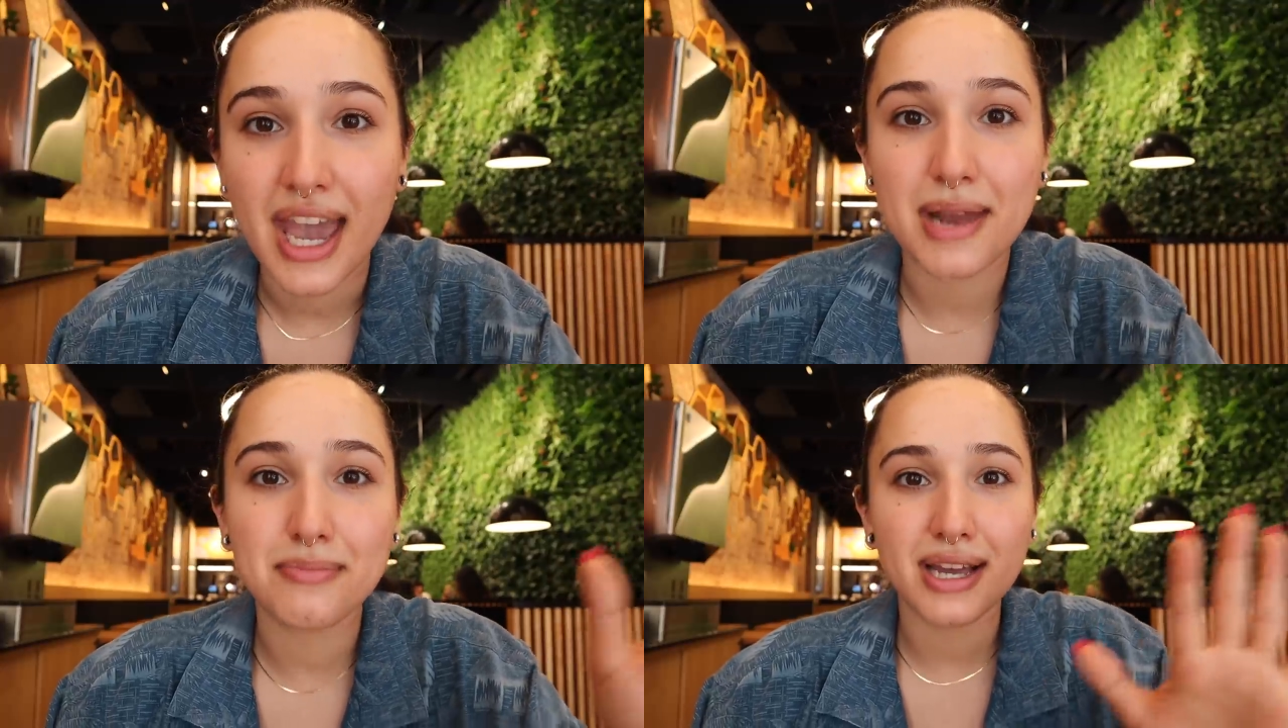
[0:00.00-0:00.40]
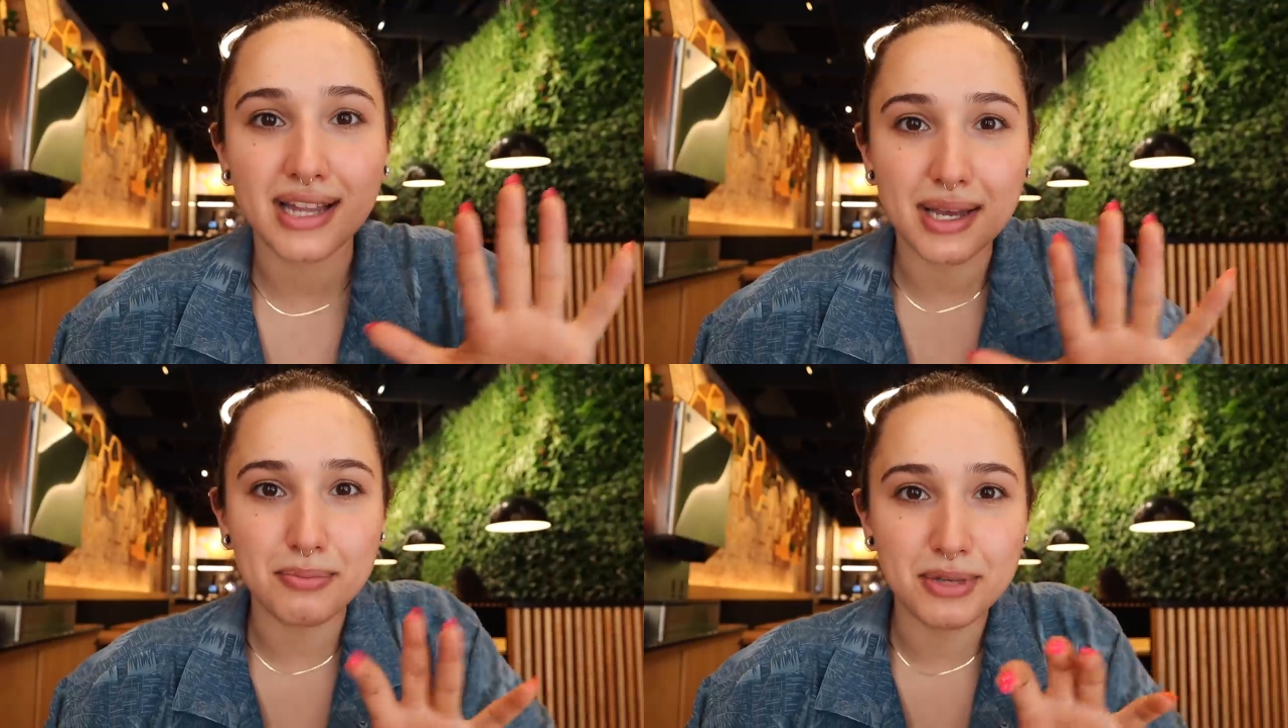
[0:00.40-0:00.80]
And my
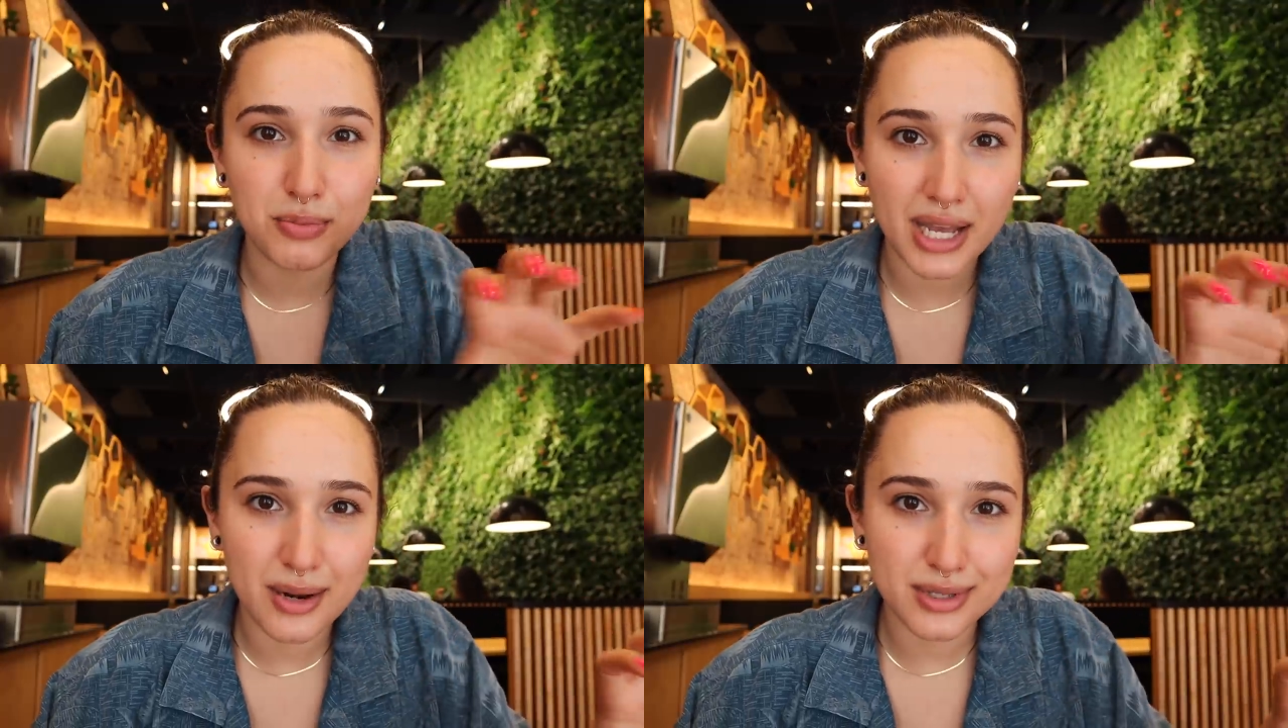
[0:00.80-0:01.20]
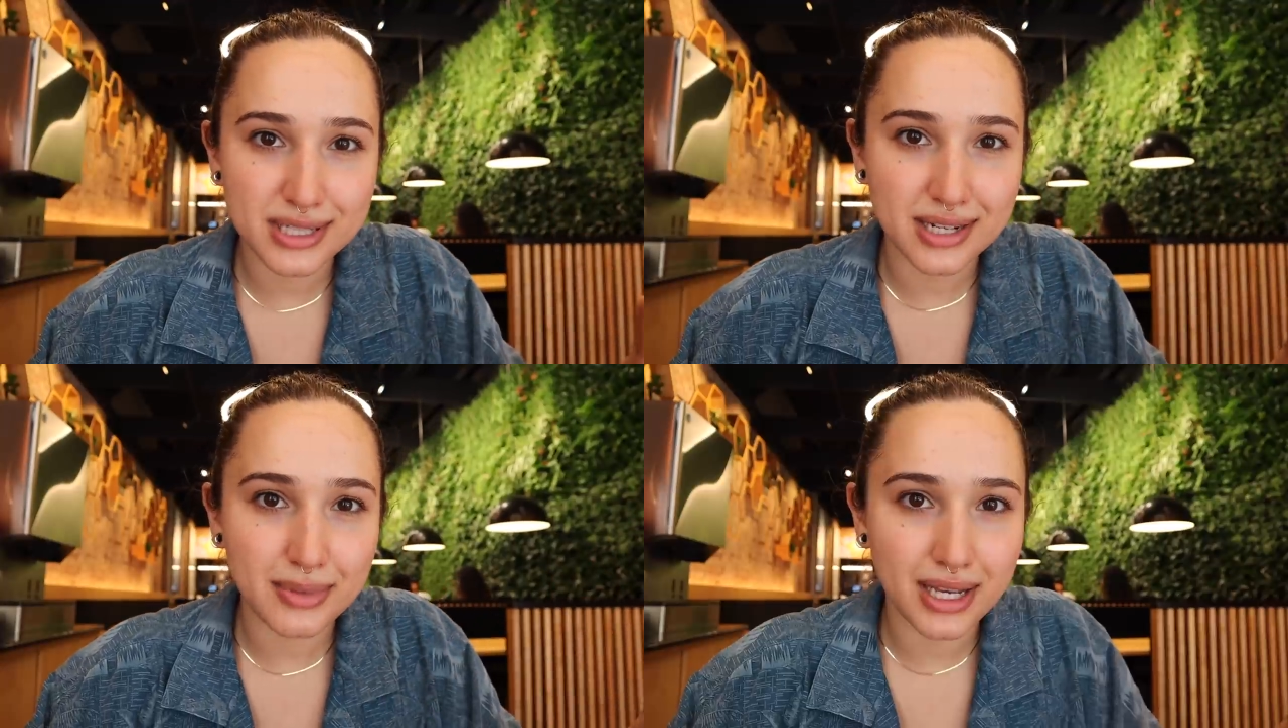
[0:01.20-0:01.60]
like meal plan was
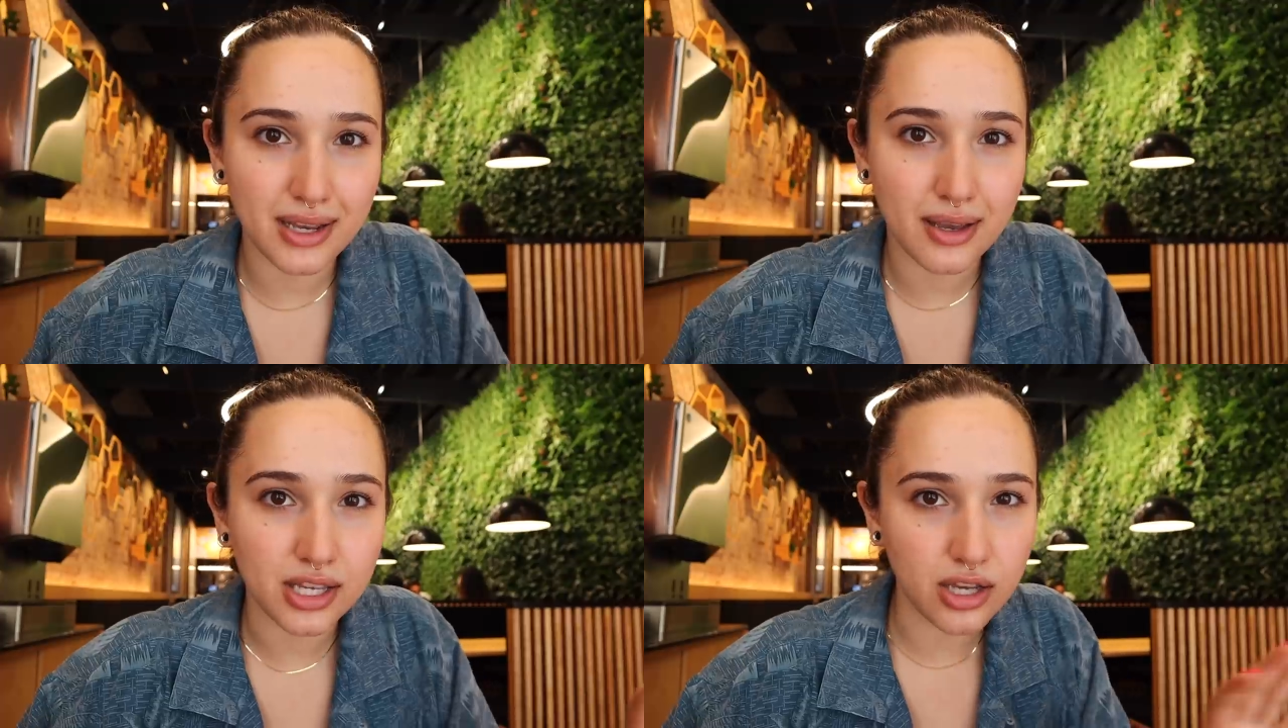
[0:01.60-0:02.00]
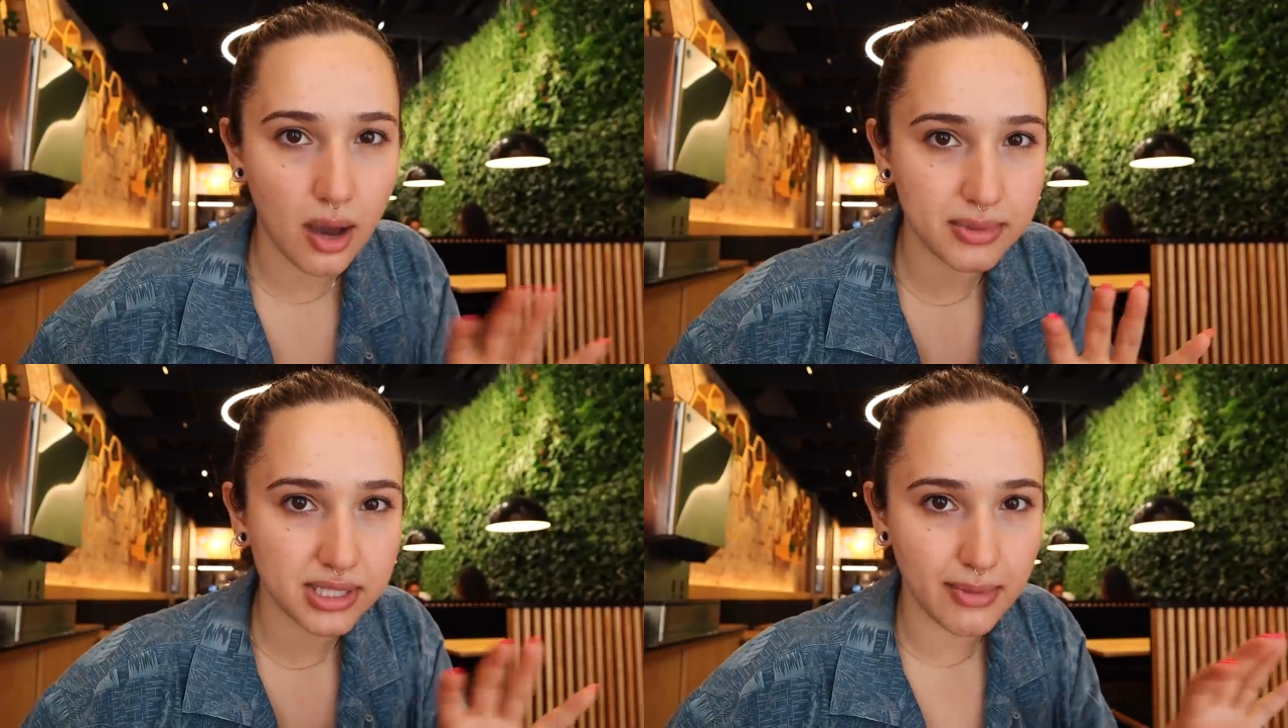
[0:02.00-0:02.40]
gonna be
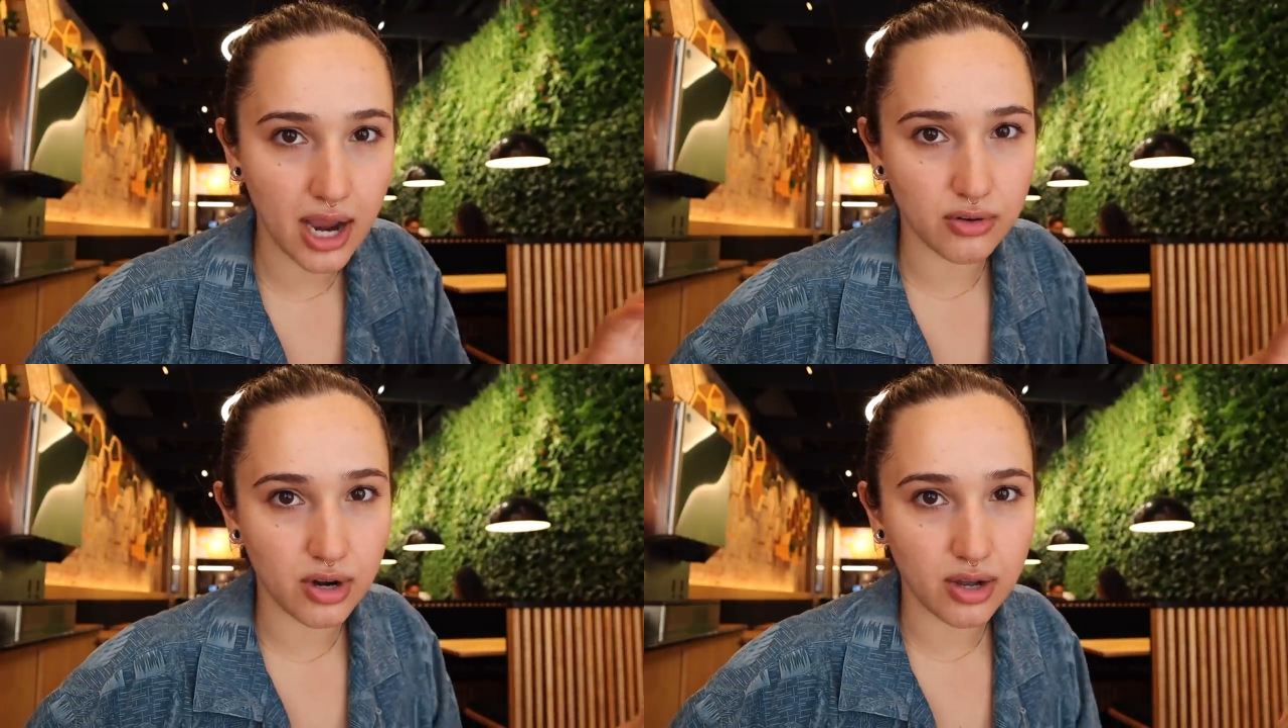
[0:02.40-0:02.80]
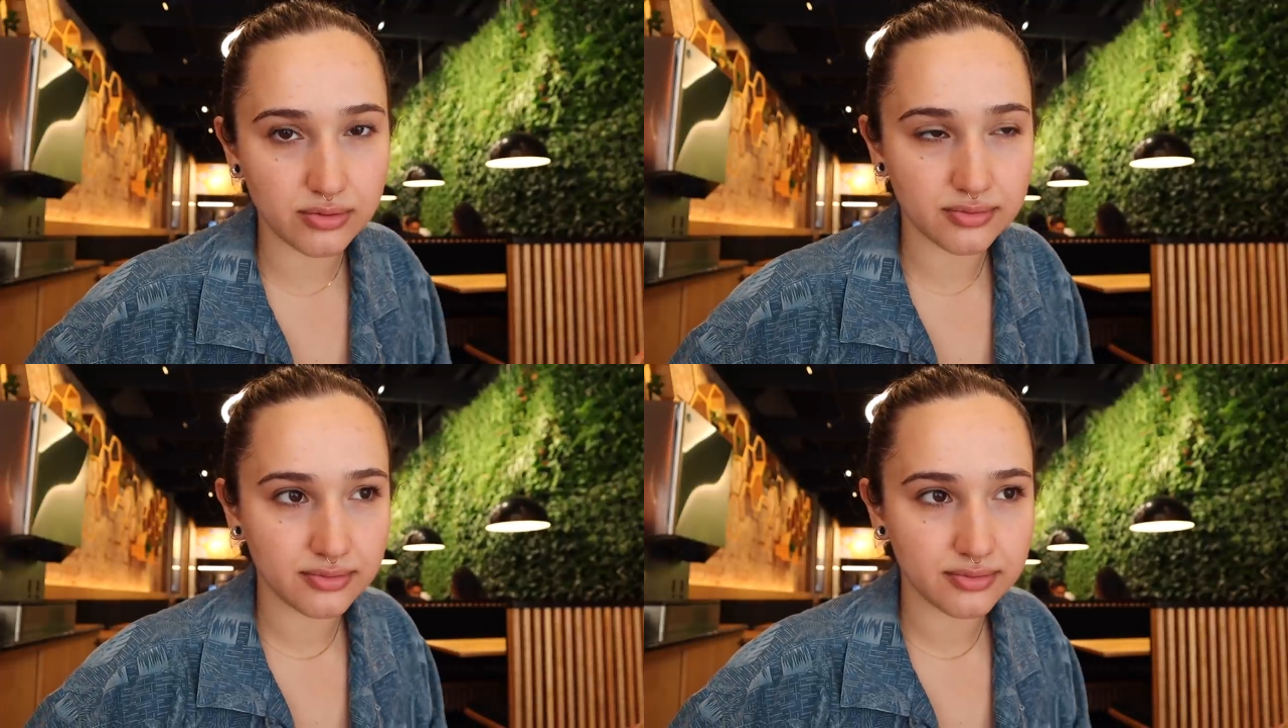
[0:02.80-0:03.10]
yum is a macro.